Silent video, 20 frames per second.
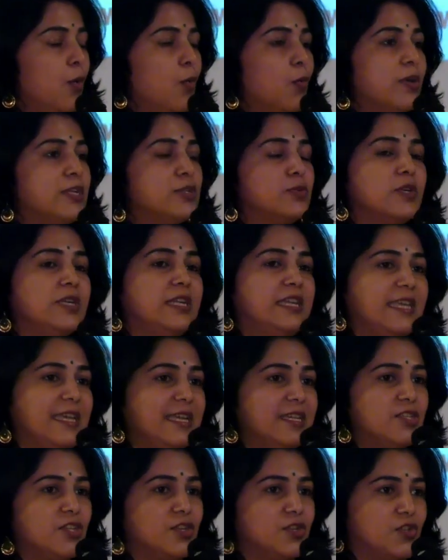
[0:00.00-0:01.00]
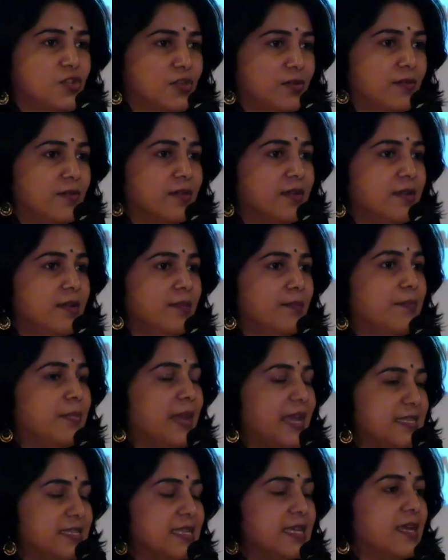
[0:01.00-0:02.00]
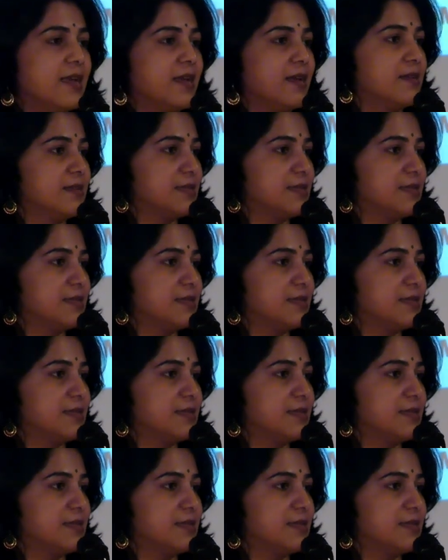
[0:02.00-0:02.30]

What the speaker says: which would teach children basic